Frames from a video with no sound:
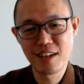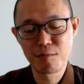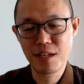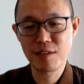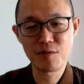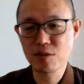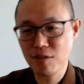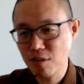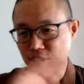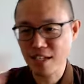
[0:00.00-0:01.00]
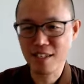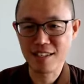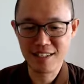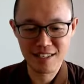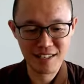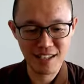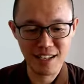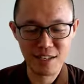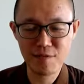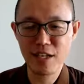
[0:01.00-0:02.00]
But if you don't look at it,
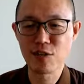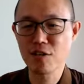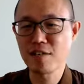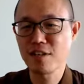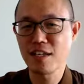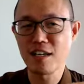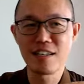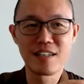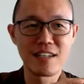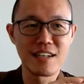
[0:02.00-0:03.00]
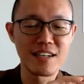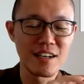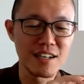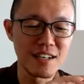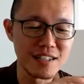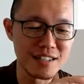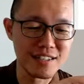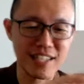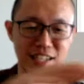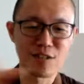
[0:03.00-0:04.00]
in fact, you don't even
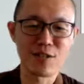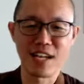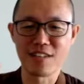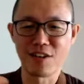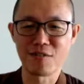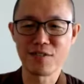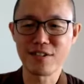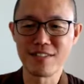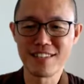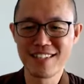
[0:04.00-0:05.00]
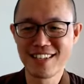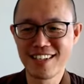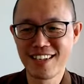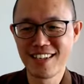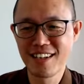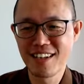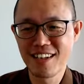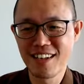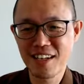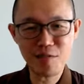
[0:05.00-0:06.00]
take a look at your field,
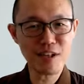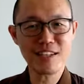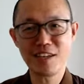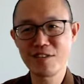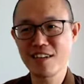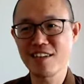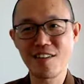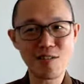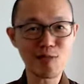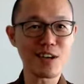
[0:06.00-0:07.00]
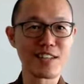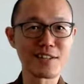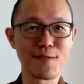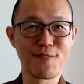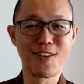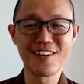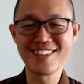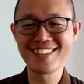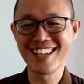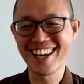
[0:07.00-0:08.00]
and then one day you turn around, wow, there's a
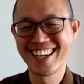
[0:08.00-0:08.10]
forest there.